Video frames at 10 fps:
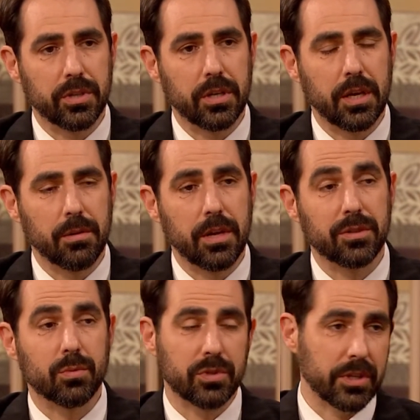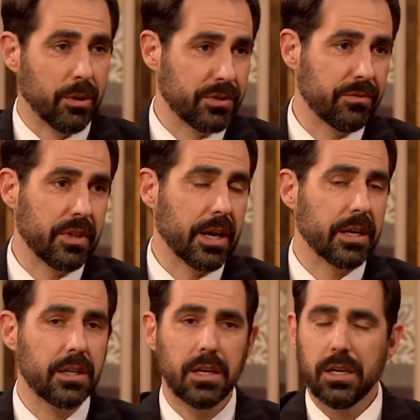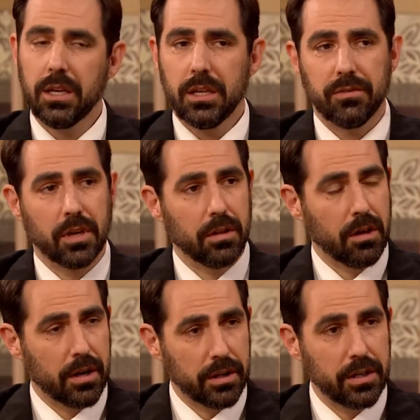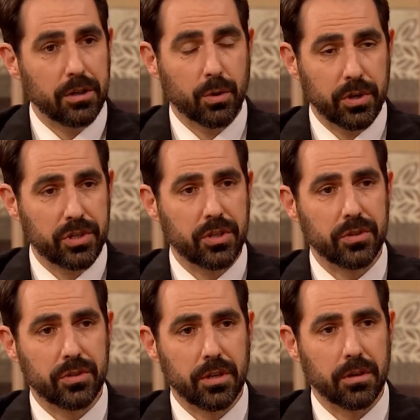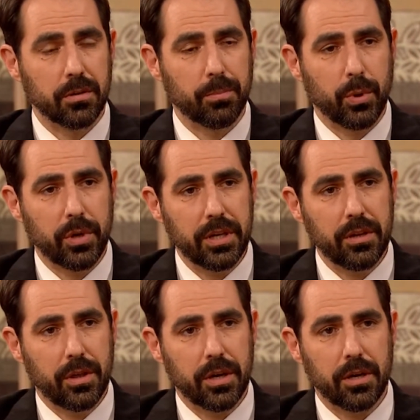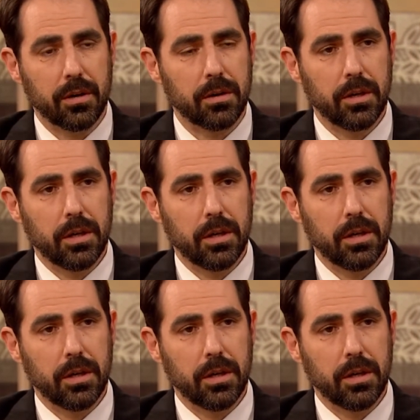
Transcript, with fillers: And, and as a result of that, you've got a lot of Christians that are putting their,